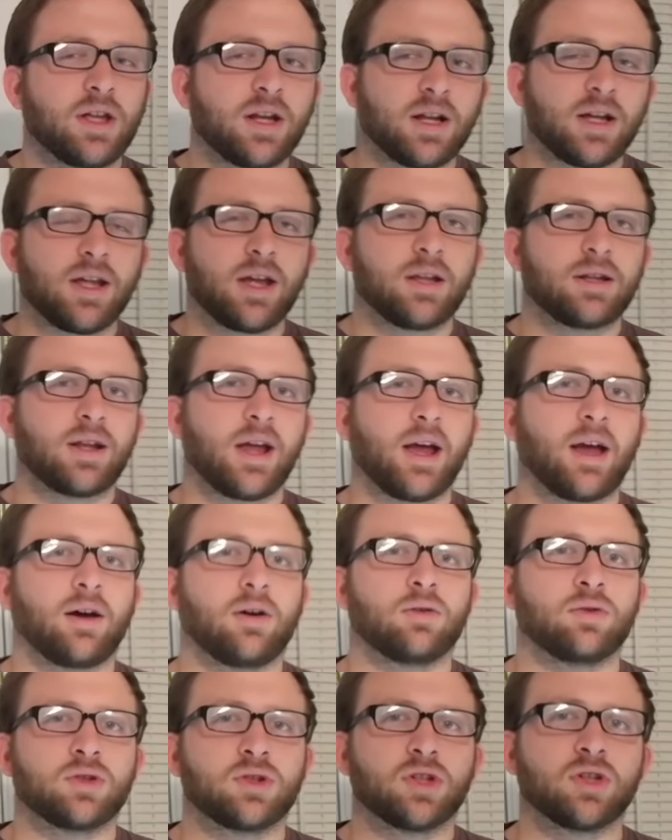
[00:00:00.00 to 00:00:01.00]
let it get
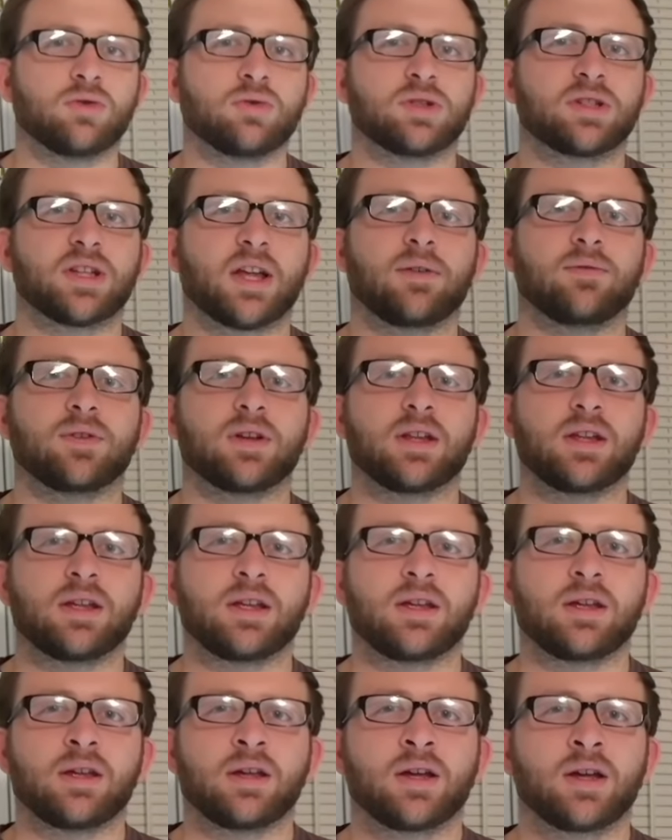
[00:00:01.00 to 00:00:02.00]
down to
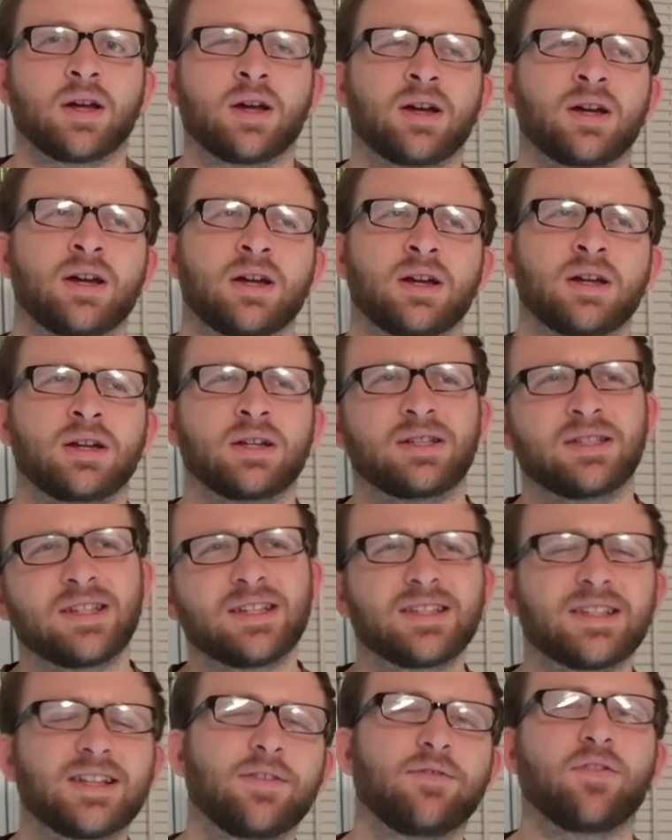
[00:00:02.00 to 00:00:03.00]
70,
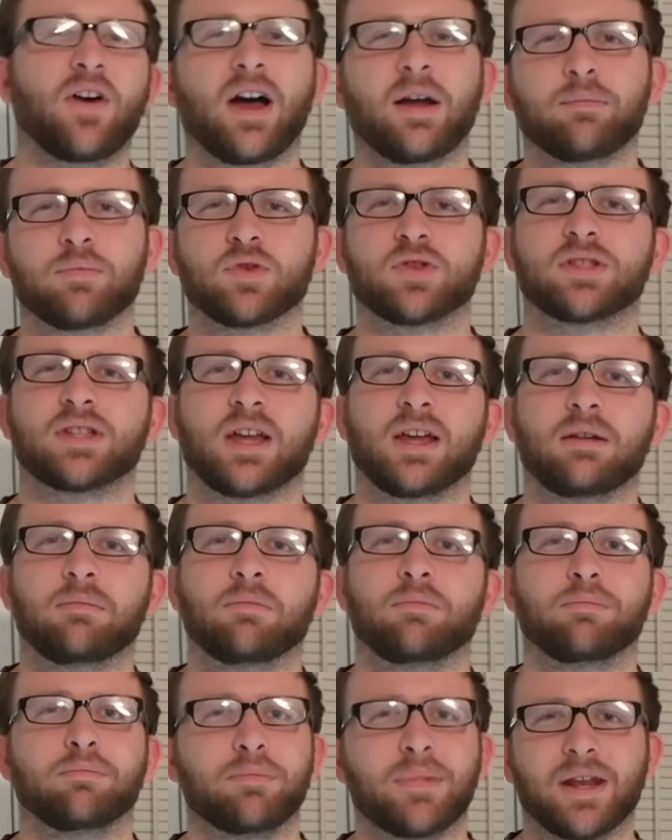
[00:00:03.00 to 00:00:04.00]

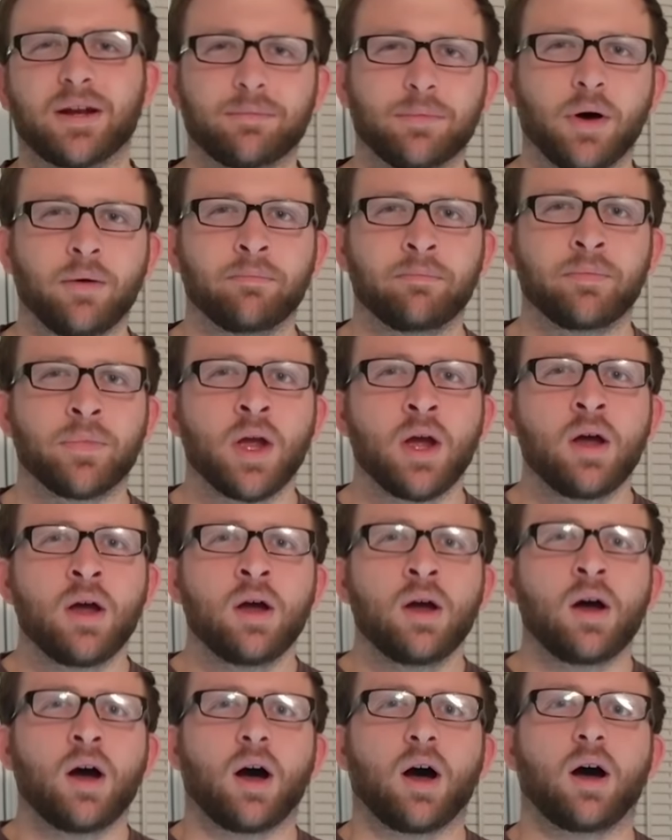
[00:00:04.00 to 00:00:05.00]
65% minimum,
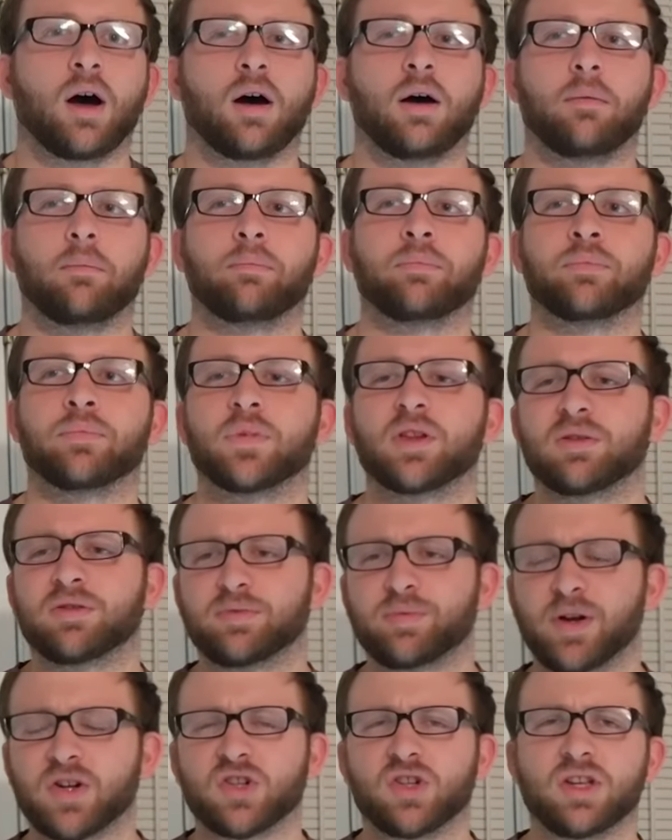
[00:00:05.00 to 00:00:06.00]

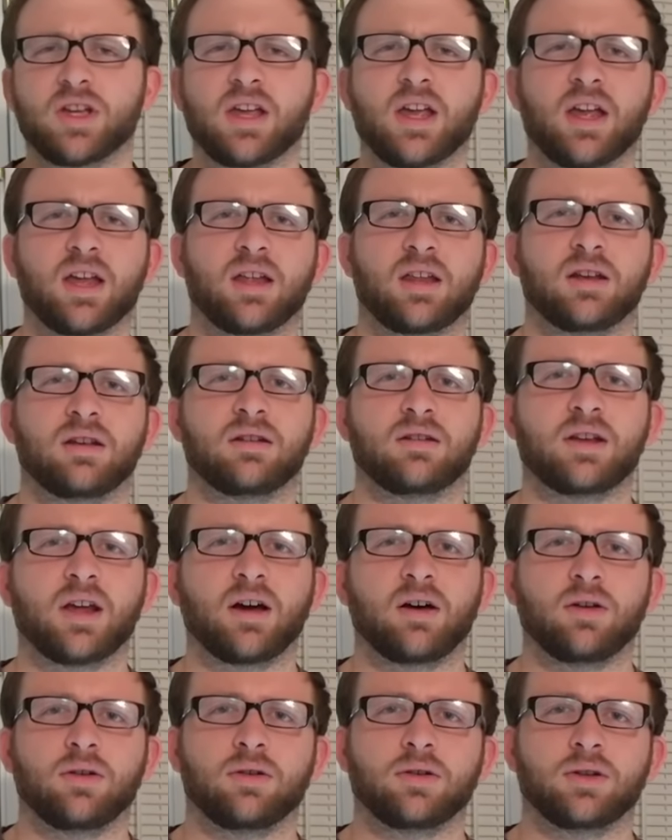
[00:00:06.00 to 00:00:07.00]
especially in
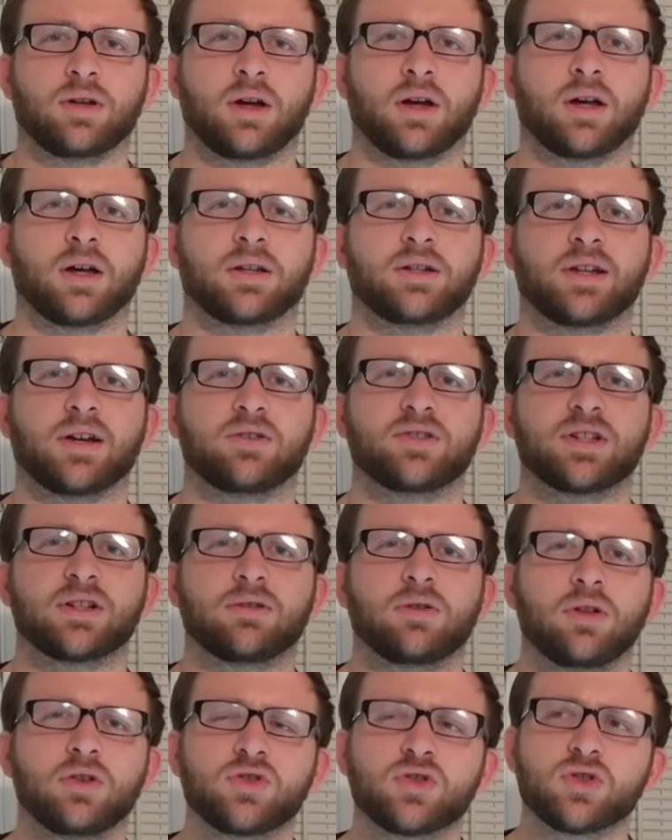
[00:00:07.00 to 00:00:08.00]
Dell's
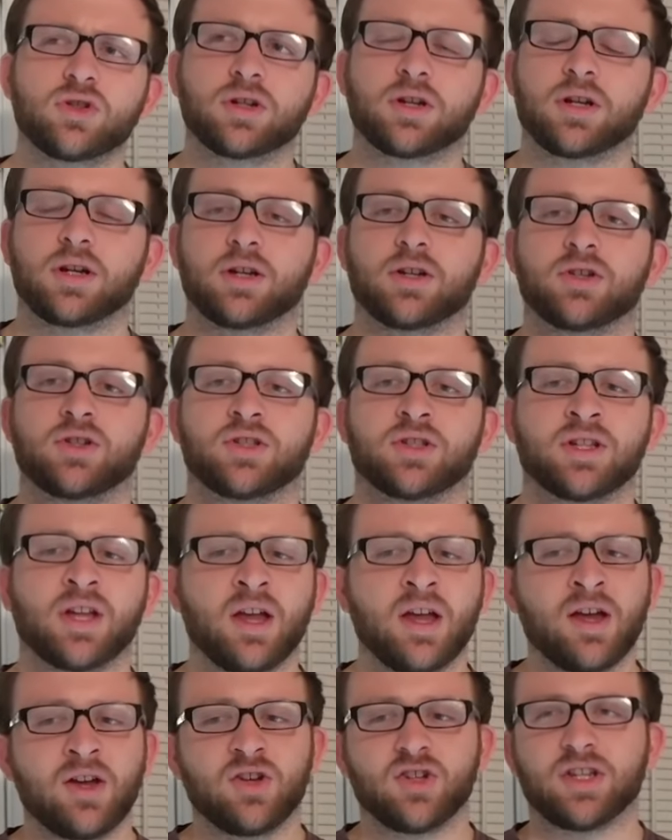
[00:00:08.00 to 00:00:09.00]
enclosure, because
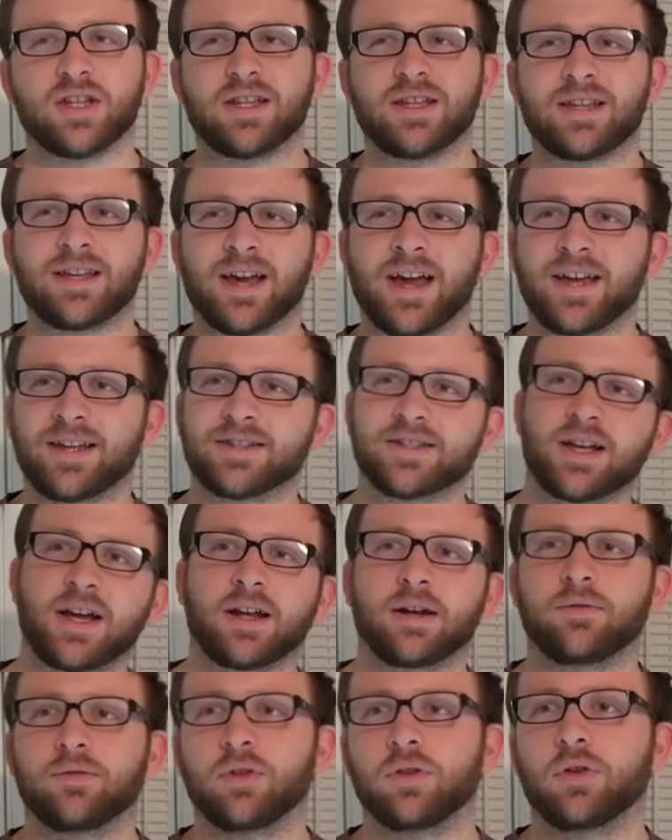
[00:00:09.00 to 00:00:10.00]
she has
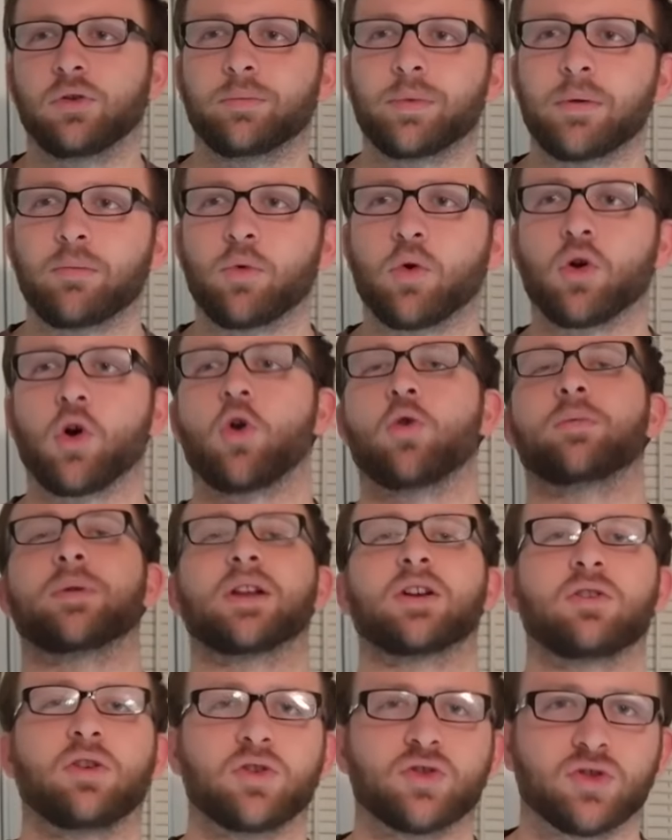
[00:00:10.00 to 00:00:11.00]
kind of a little bit more
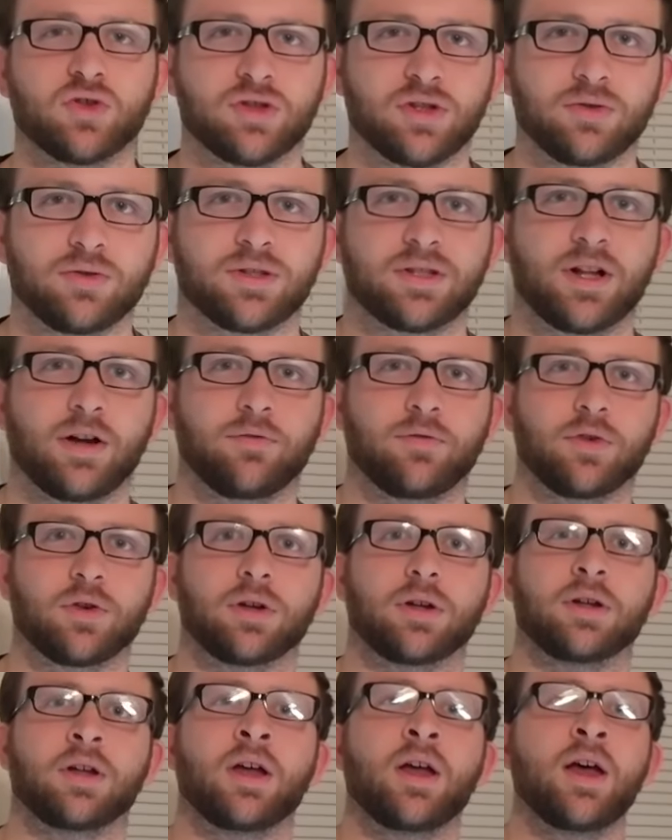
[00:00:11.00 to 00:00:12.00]
open enclosure, so it's
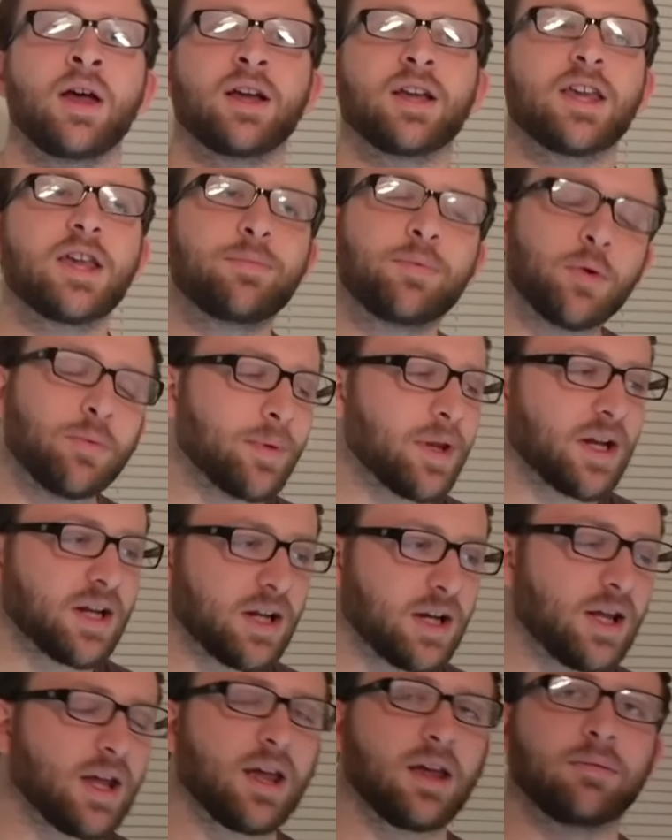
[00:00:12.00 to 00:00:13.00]
tougher to keep
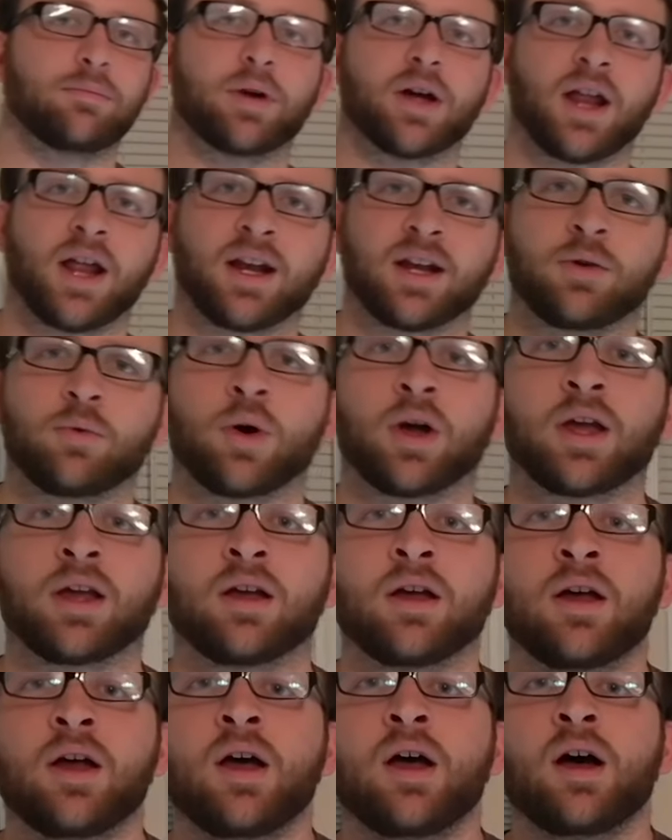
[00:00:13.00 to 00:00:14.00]
humidity in. But
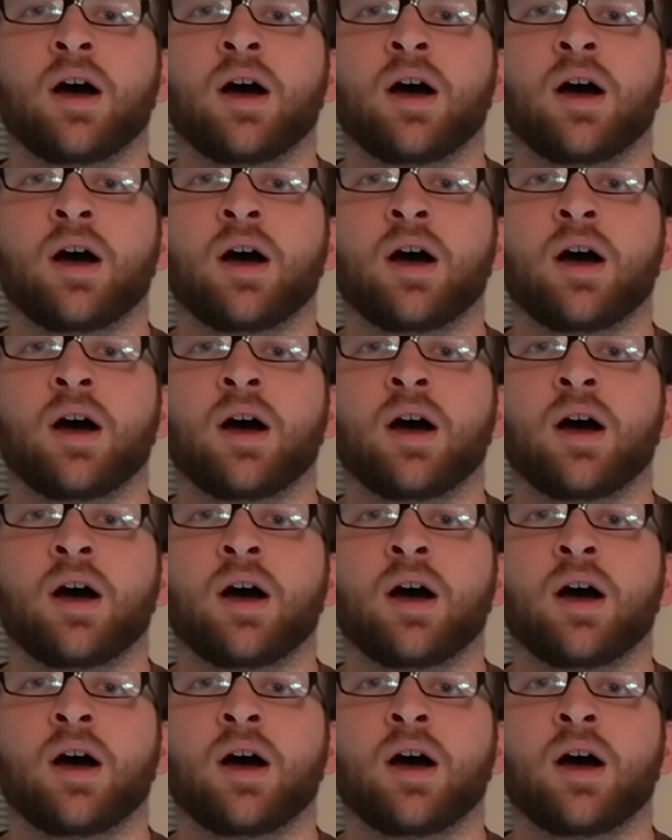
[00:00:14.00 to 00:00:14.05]
anyway,